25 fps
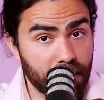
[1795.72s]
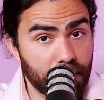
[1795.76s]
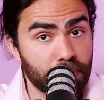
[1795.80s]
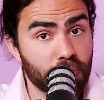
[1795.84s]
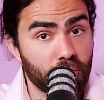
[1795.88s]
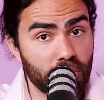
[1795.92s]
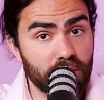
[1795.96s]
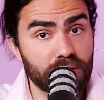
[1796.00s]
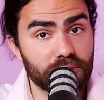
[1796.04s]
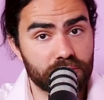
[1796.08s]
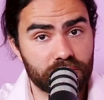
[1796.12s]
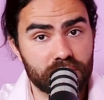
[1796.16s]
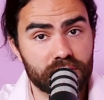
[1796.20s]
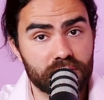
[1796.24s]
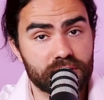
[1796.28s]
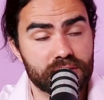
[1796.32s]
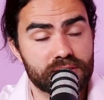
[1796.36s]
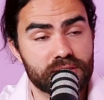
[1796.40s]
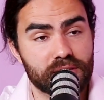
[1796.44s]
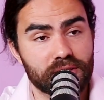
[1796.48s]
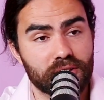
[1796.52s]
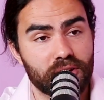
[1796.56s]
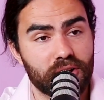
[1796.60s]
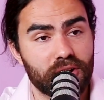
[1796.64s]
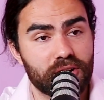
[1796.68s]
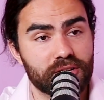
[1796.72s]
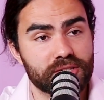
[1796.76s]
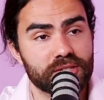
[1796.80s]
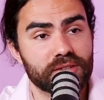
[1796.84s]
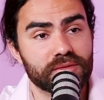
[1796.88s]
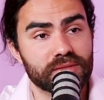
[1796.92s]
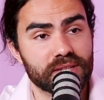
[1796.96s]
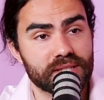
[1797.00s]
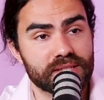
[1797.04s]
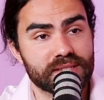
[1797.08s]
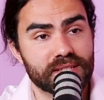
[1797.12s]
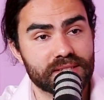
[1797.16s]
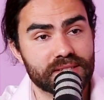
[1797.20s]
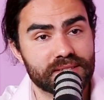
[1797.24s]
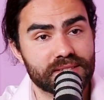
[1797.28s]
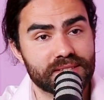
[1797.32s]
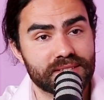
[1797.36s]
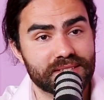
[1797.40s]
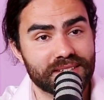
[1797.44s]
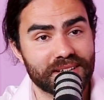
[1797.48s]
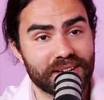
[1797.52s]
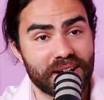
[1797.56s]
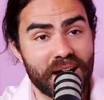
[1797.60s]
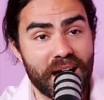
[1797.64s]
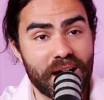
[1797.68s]
me, I'm well versed in the art of this.
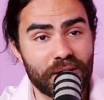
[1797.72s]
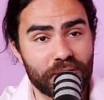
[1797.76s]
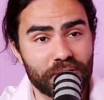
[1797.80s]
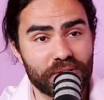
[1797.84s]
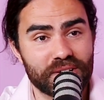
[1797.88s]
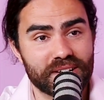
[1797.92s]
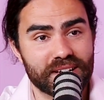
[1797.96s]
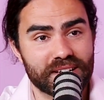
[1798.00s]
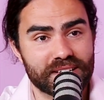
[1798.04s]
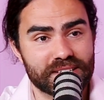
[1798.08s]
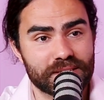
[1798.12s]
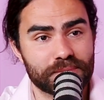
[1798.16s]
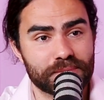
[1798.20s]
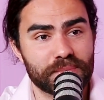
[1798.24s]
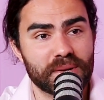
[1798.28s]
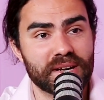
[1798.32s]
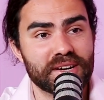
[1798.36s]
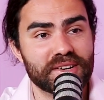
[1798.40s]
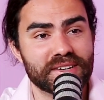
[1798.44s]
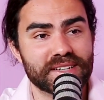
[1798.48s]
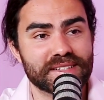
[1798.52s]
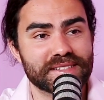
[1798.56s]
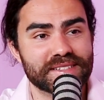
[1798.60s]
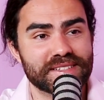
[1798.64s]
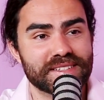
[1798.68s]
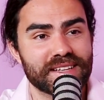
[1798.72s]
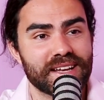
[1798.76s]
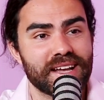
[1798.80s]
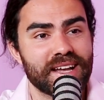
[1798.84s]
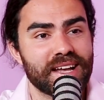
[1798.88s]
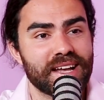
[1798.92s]
It's a harrowing experience.